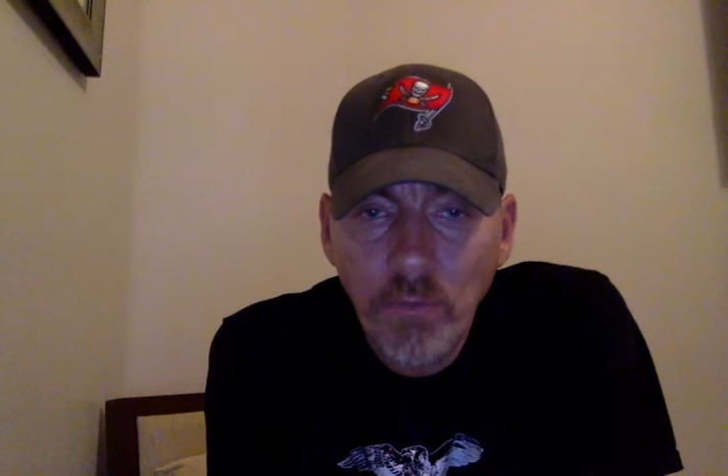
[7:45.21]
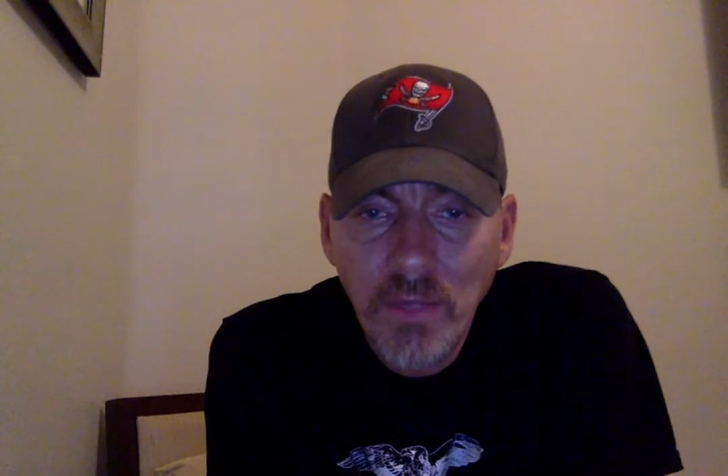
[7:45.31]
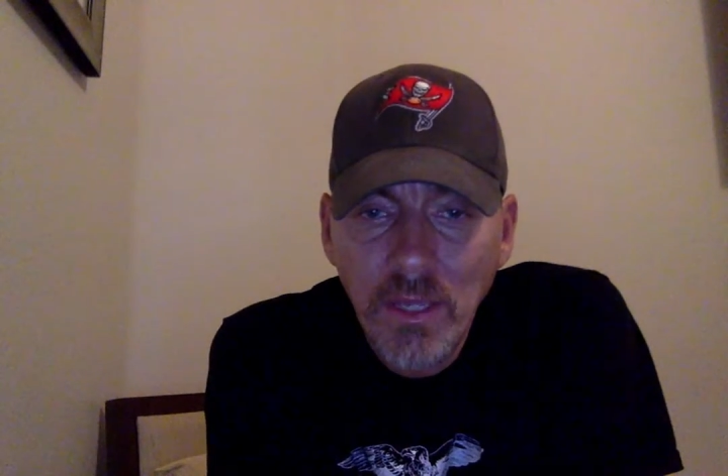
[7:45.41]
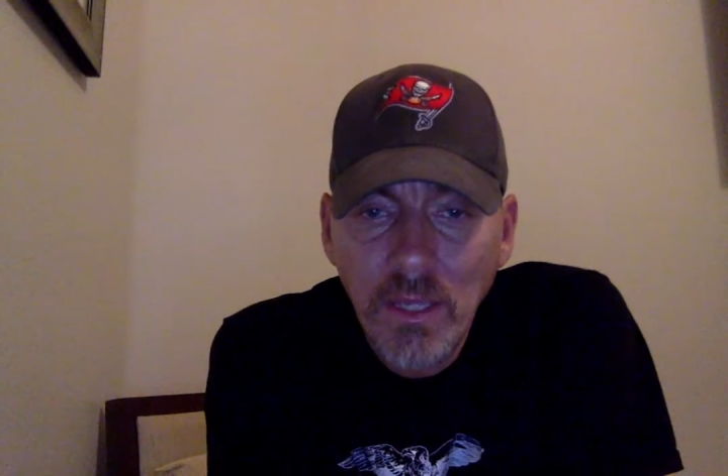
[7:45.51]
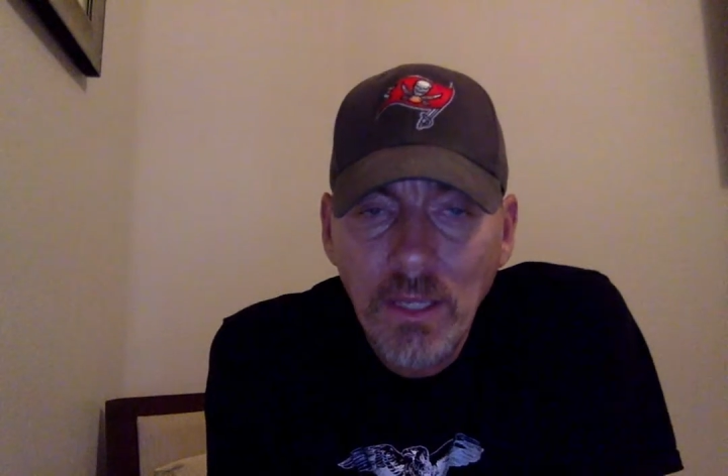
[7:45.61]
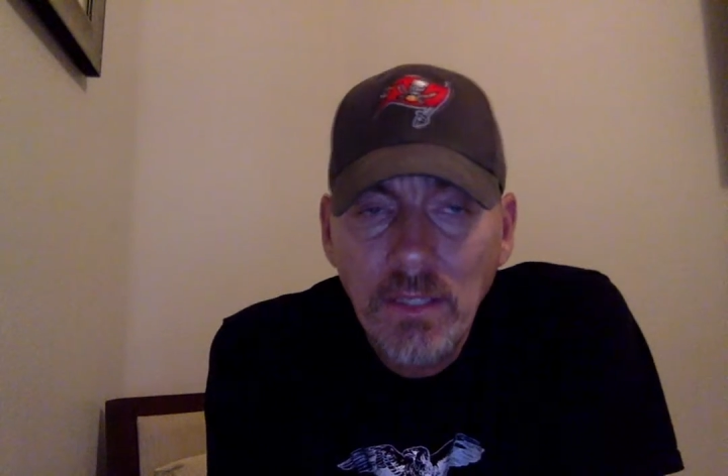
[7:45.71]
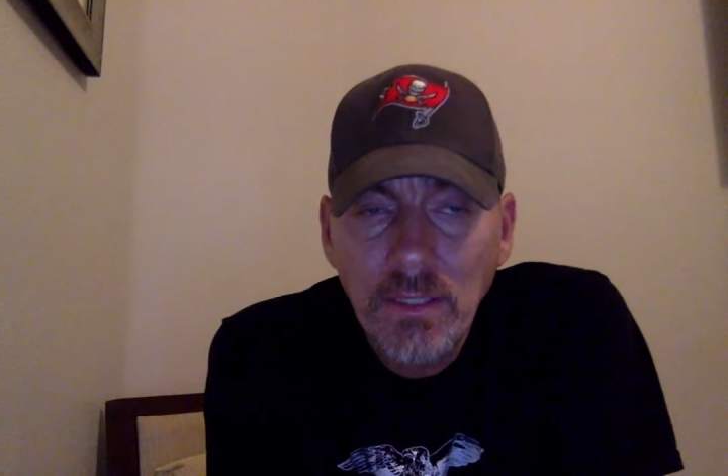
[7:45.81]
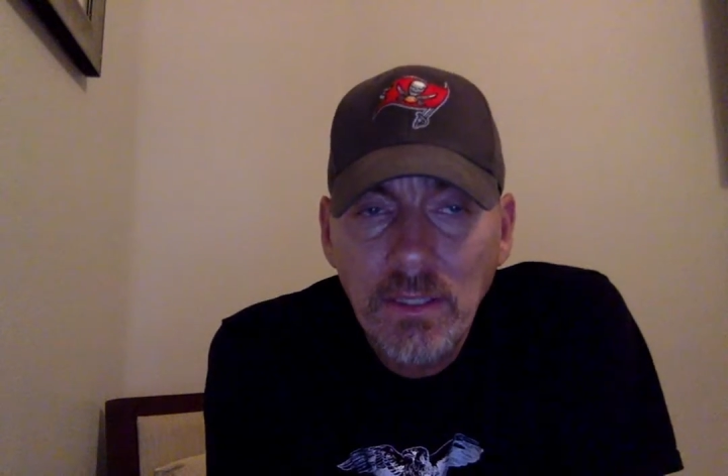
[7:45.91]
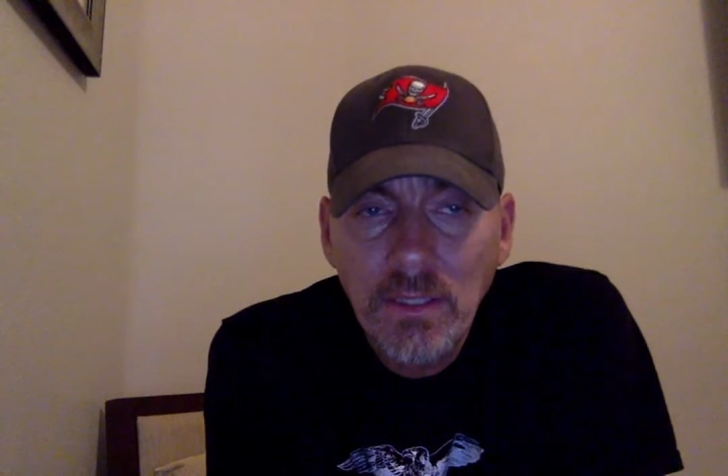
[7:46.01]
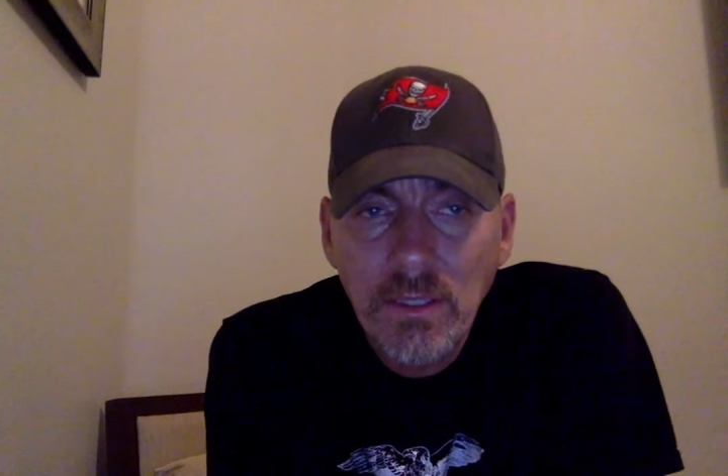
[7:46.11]
me,
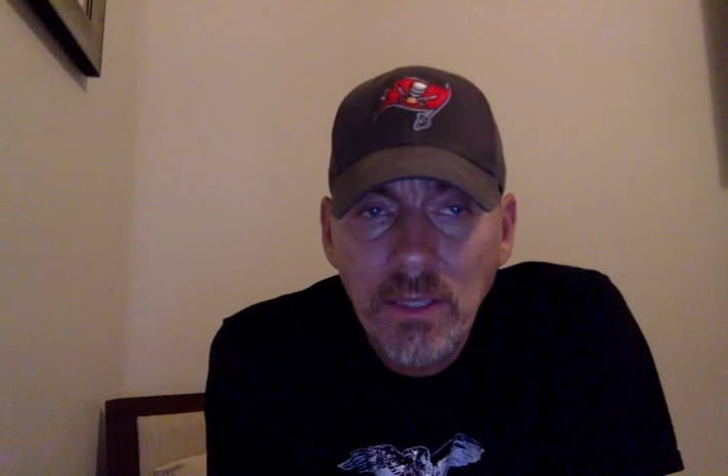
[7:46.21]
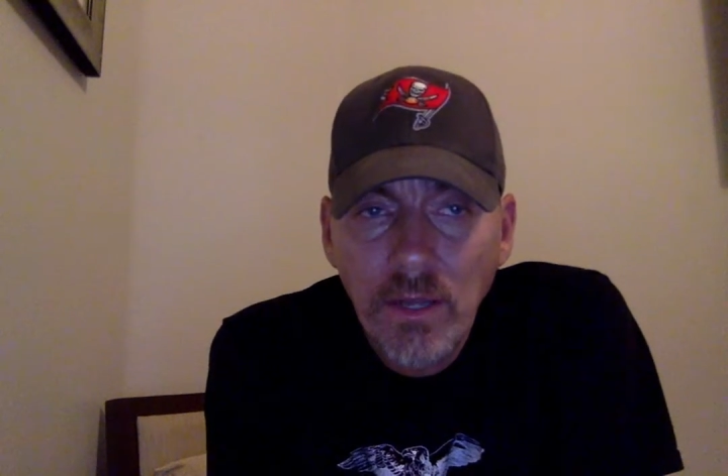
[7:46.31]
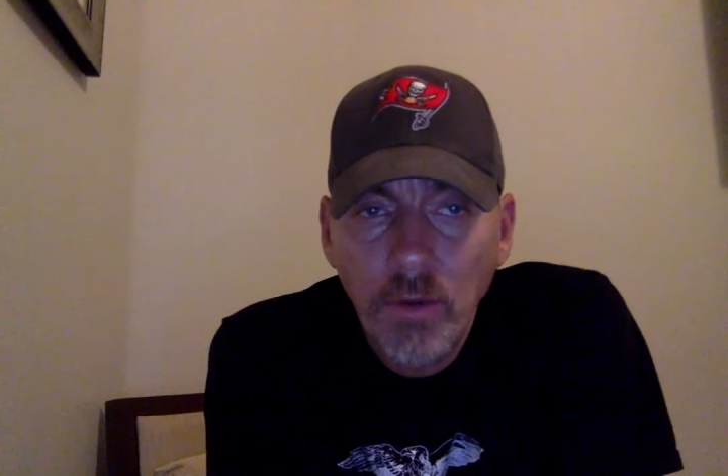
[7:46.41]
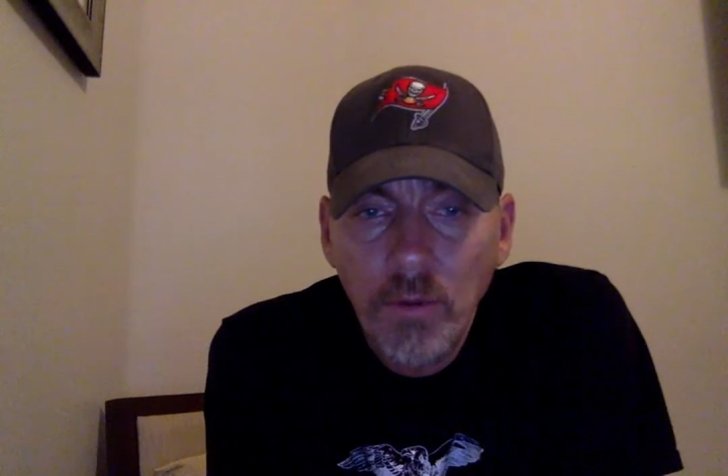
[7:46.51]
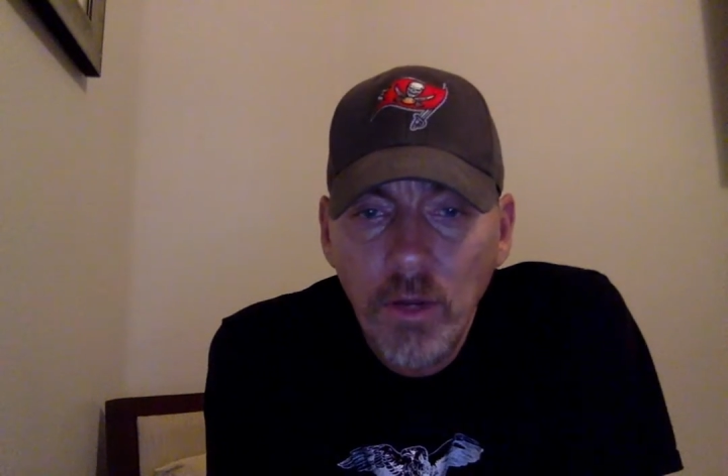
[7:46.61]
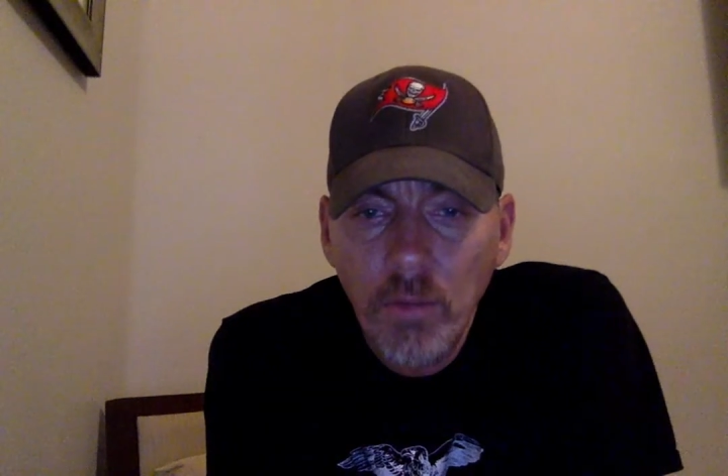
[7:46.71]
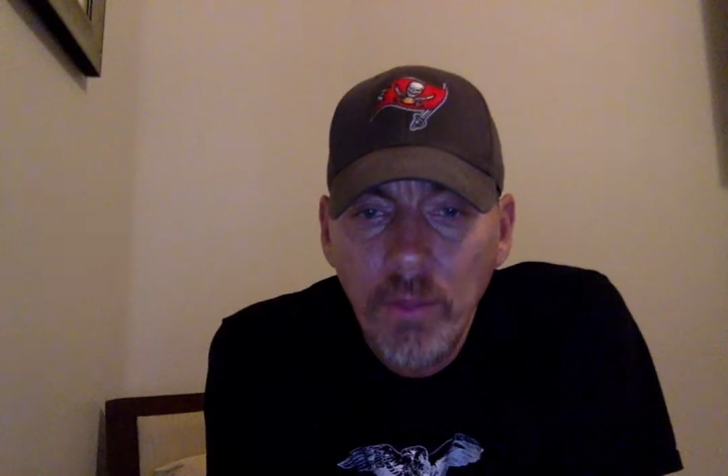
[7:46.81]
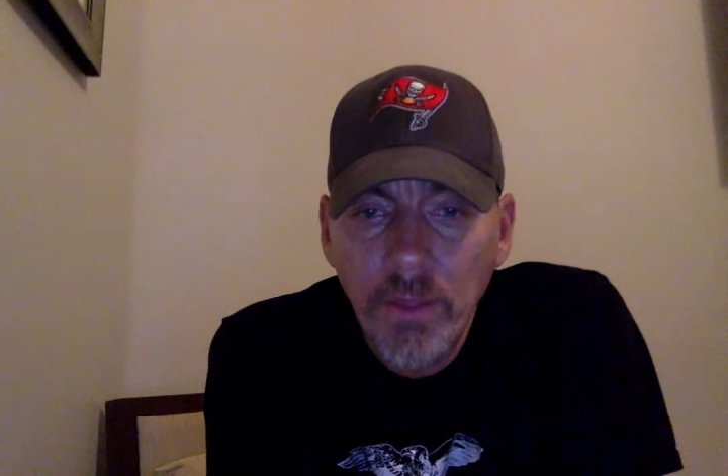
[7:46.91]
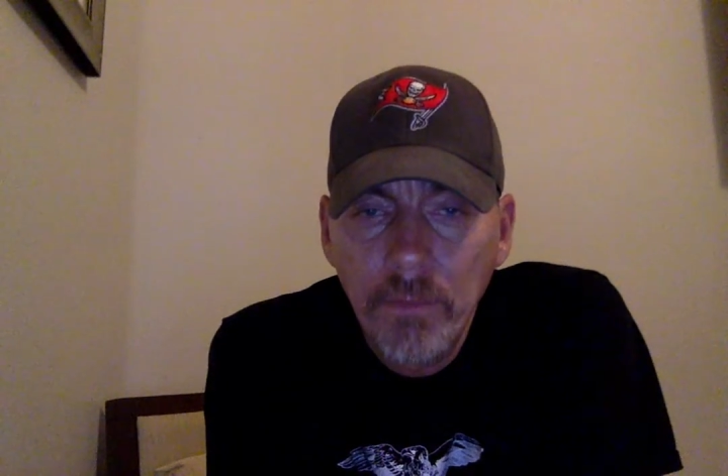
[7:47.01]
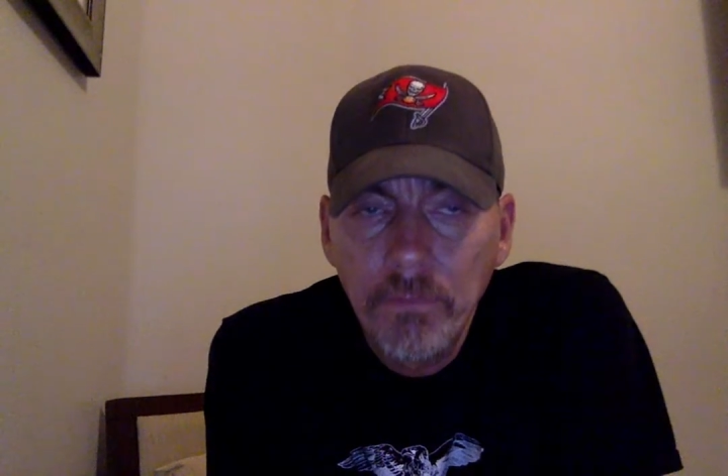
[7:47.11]
and I hope it helped
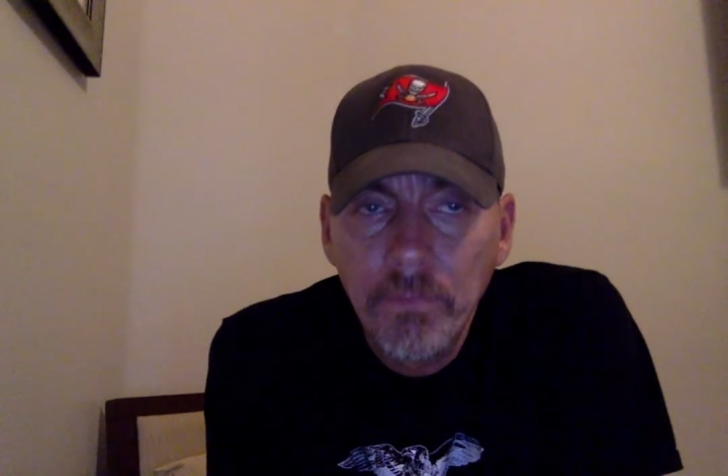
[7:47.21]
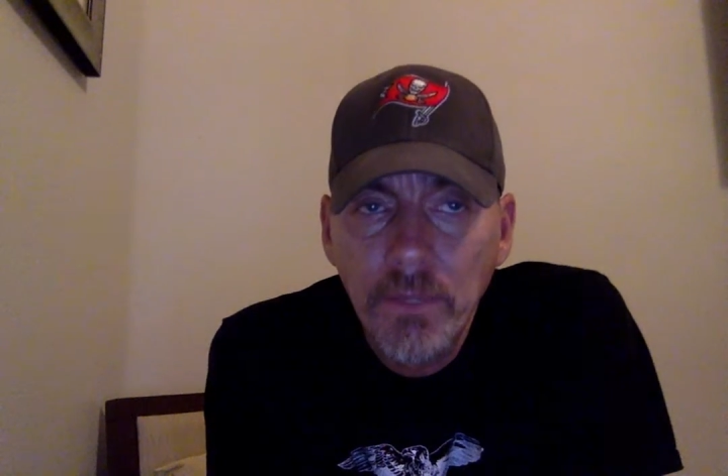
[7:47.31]
them.